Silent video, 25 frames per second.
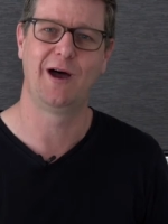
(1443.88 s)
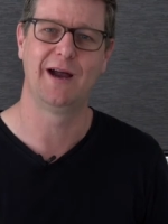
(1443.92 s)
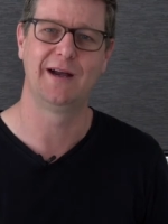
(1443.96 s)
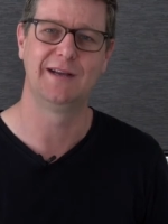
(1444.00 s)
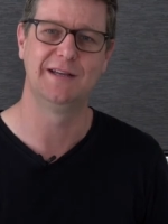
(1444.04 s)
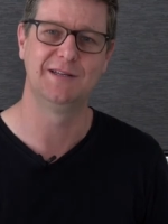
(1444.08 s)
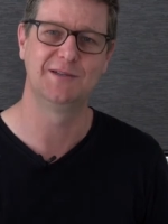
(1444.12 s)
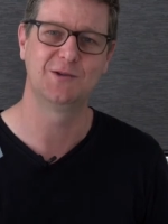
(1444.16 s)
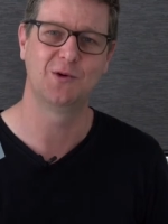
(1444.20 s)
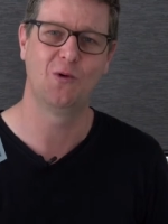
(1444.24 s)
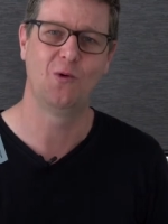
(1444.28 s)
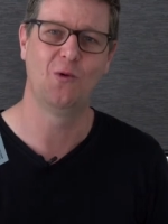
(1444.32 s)

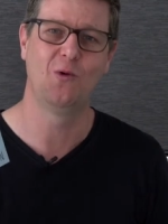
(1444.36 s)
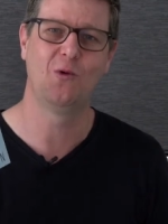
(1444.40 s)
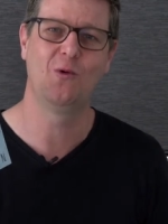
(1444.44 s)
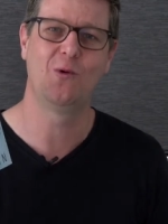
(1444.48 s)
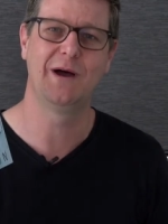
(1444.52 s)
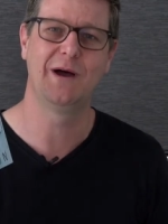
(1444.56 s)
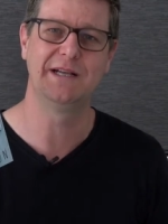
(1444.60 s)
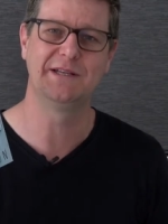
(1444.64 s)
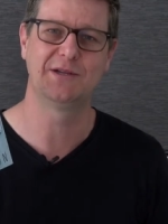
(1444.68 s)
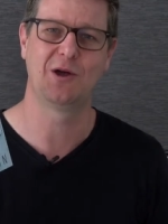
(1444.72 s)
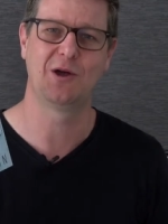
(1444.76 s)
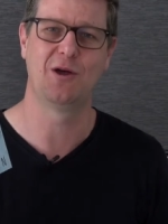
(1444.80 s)
He's
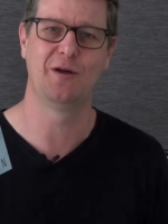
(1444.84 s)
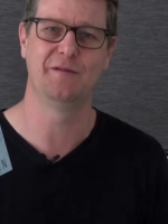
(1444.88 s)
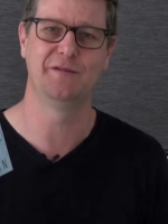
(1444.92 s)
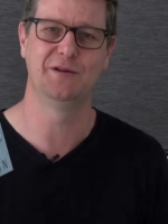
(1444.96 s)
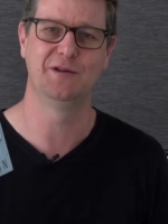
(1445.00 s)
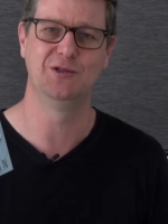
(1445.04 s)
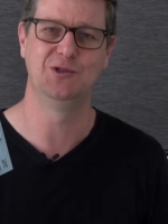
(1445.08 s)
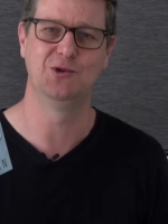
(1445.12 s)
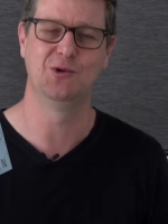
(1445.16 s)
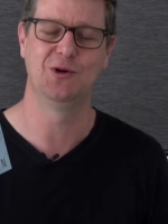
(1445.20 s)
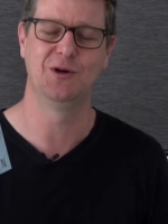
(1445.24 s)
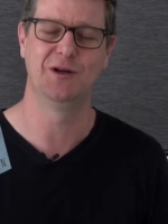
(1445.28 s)
always
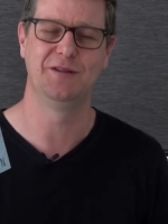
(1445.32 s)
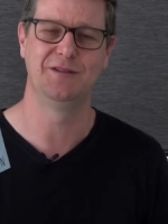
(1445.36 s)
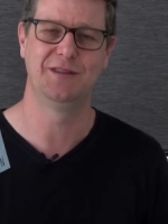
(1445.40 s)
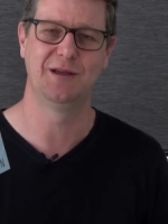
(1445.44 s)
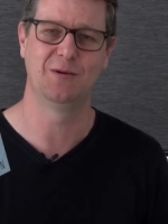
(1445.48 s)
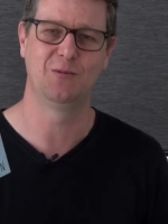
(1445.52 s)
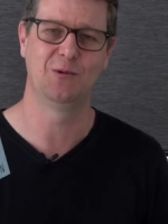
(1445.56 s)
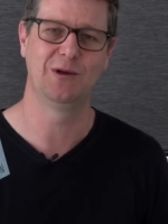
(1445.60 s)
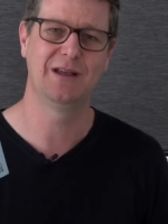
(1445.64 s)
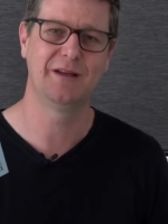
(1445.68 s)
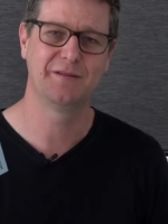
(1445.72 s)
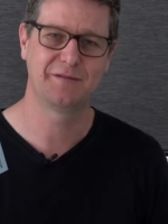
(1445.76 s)
overjoyed that
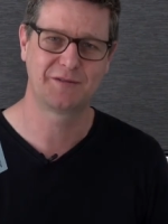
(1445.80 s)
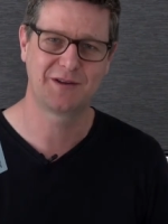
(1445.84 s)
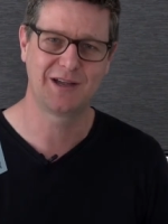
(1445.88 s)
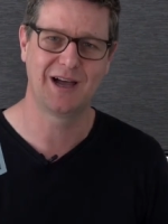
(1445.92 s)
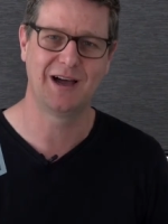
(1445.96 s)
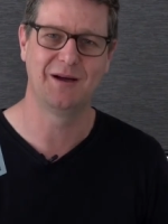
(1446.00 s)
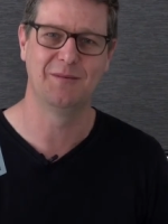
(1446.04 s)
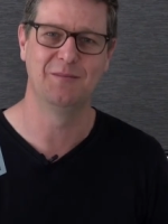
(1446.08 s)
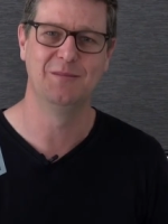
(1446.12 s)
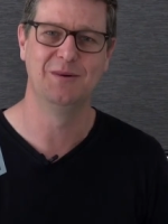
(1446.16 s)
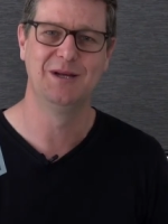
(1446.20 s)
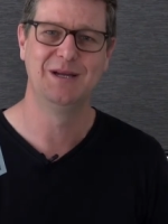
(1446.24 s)
we have
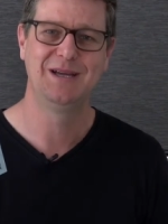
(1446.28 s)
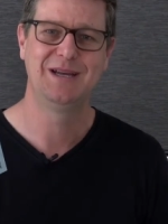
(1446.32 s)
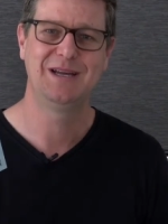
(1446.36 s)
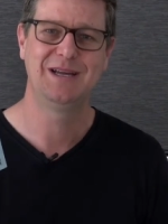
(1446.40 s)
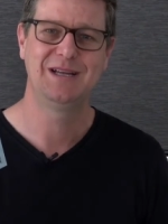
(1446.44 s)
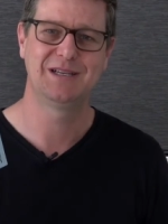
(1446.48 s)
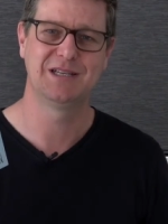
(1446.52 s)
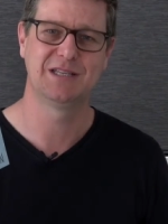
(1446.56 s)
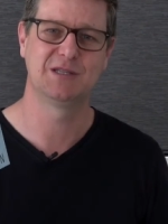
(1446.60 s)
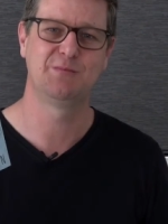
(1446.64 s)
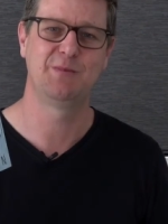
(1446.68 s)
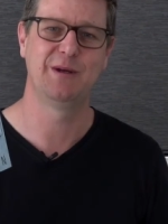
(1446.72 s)
come
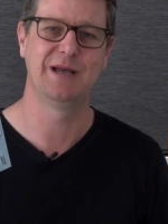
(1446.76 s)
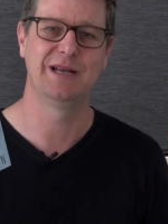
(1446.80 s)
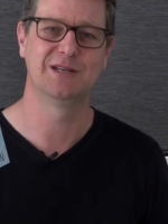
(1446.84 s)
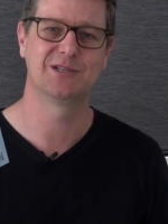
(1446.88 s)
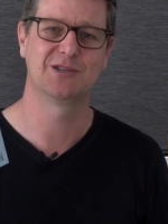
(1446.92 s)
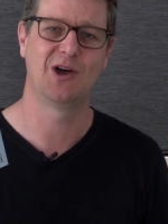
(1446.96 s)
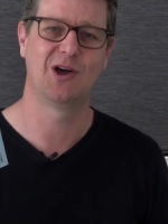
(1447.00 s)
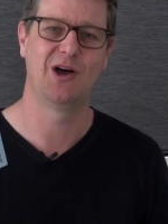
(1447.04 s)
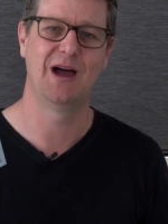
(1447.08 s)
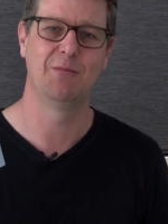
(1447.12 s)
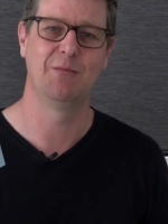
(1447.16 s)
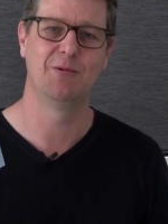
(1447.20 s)
to spend
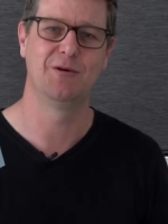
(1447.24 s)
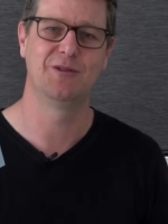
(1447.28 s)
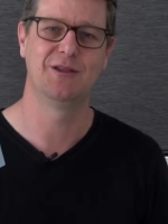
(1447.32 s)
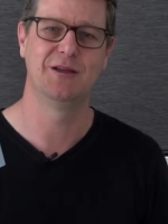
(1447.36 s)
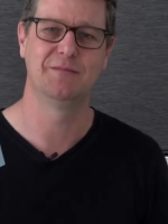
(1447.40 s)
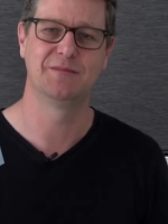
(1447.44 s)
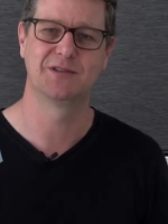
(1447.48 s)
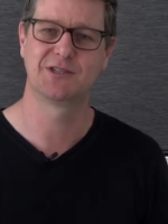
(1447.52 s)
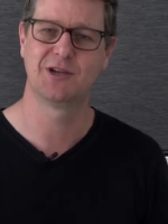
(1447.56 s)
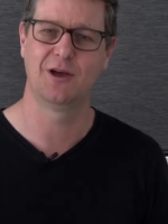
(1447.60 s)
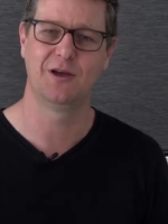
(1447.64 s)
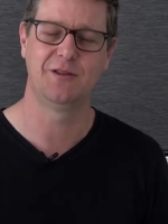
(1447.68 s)
time with
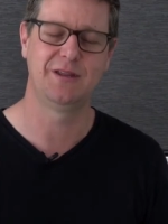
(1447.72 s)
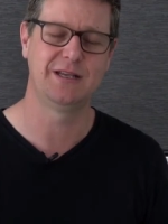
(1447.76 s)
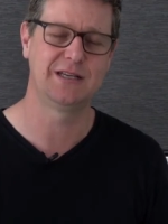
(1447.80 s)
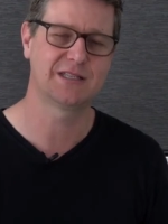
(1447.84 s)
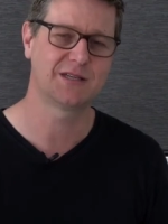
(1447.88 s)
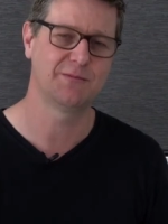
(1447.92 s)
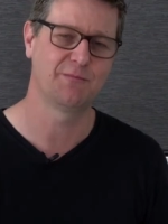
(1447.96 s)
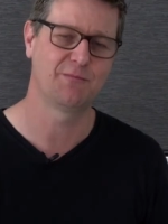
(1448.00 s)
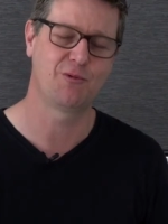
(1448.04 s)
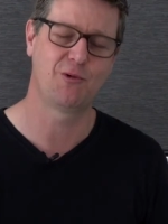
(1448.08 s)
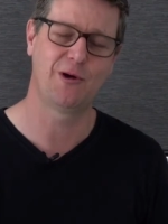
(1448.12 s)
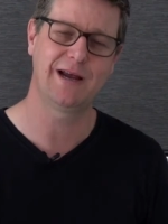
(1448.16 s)
him. So there's
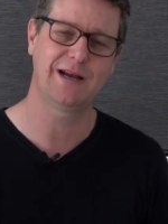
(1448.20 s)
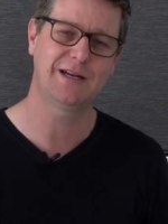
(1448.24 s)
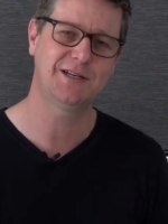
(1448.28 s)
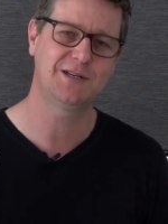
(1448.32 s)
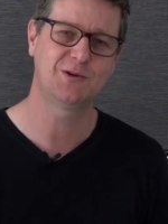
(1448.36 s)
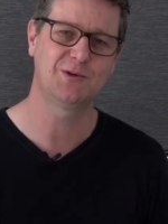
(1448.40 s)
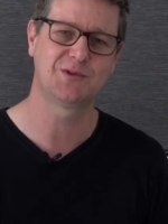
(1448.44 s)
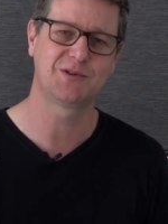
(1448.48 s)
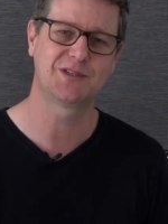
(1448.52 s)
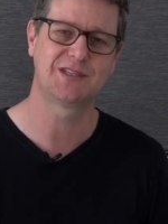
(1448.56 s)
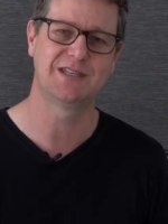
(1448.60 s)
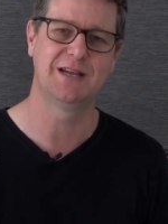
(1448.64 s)
some
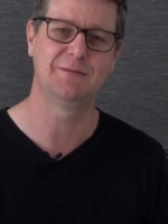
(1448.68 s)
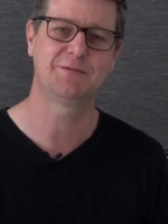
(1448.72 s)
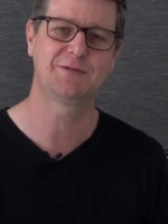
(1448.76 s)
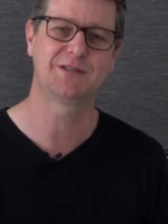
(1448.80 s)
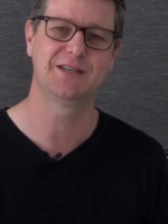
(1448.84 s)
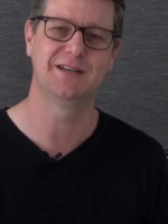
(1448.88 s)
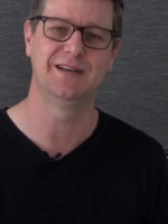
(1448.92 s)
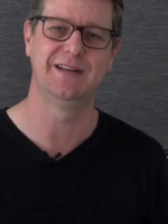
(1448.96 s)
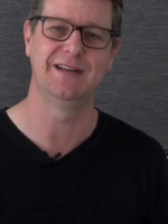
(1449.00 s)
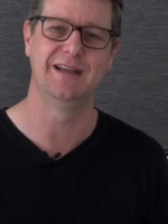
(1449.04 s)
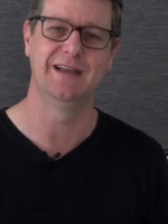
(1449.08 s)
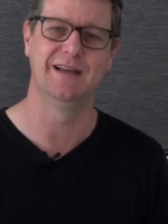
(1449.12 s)
practical steps
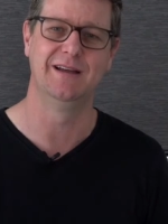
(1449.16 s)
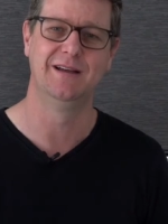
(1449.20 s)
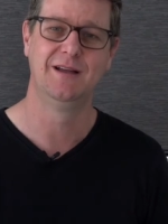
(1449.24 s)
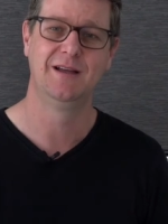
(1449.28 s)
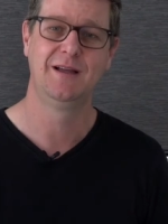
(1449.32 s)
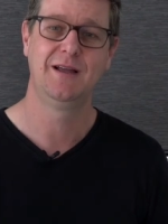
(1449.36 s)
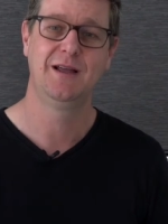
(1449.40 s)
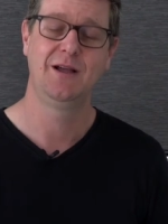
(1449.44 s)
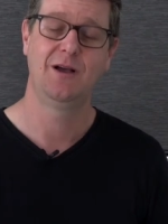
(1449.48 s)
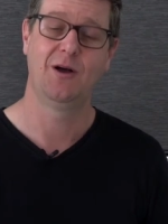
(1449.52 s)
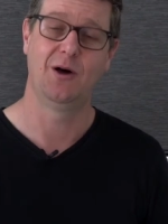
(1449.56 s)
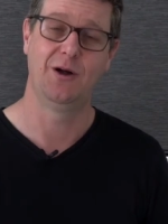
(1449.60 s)
in here
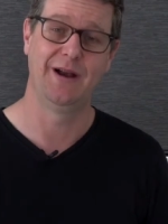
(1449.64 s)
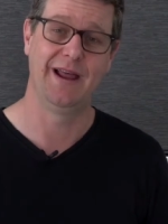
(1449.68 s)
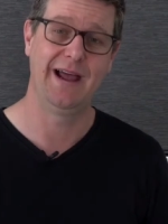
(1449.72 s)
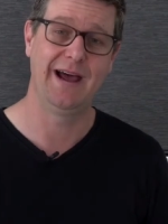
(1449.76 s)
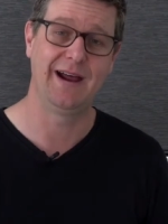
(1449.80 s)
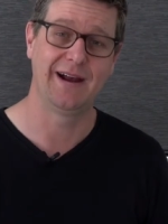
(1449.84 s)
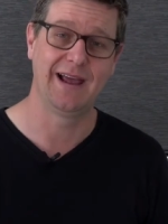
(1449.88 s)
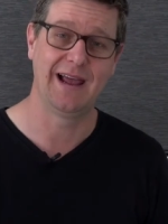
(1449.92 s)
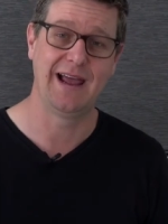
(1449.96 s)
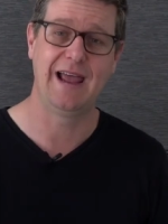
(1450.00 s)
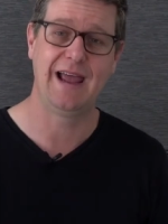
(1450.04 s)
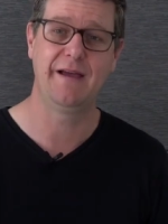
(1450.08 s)
on how
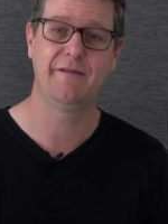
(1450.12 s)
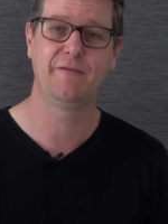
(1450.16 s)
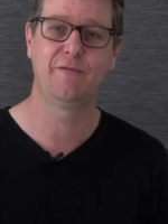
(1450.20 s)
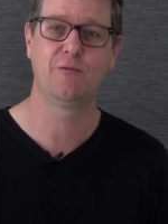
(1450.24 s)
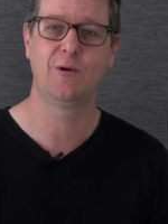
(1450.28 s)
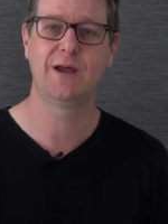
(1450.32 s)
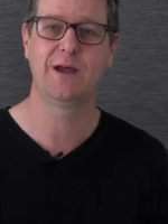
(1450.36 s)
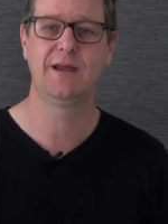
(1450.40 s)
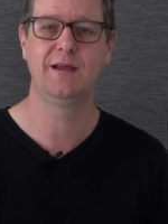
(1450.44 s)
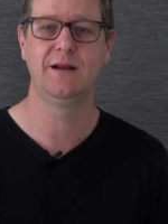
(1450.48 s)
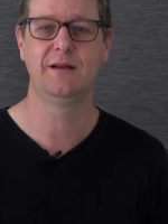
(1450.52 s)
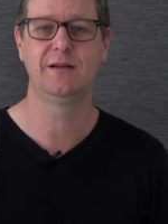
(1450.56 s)
to have
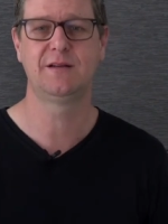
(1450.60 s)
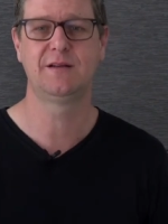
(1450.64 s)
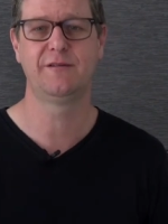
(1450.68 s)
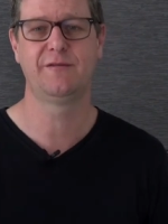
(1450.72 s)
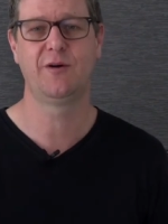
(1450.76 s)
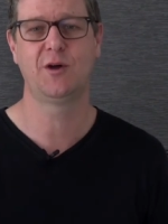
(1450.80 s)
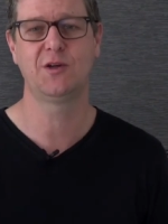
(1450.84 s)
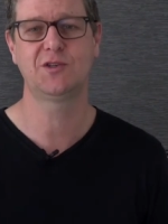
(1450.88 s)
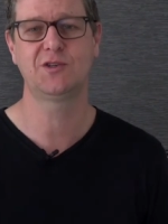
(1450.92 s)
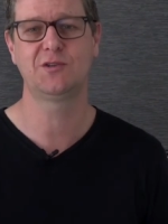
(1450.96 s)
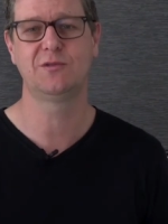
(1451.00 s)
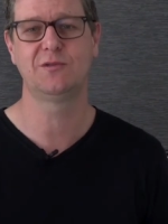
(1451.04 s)
regular
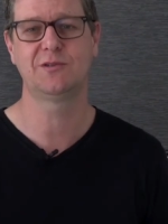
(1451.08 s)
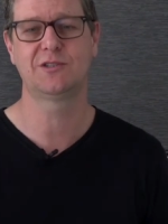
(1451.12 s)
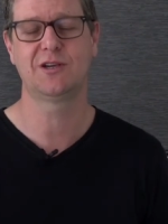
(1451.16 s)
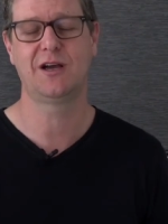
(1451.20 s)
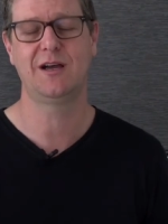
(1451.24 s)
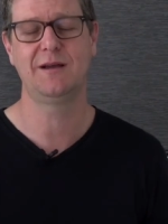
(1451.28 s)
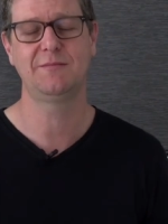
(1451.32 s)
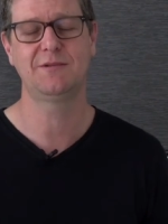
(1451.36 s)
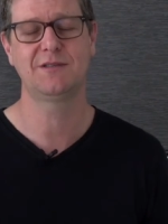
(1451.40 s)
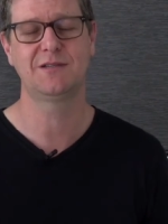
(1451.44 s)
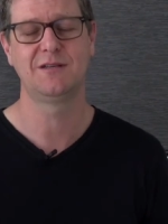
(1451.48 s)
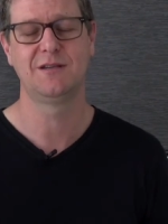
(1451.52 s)
devotional
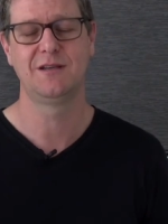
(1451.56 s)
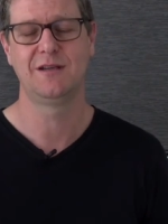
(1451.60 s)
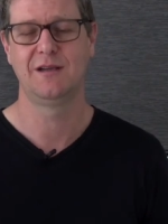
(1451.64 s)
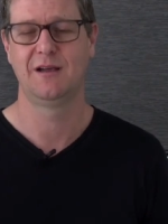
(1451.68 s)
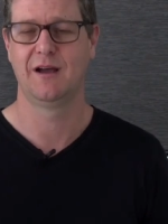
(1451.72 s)
times.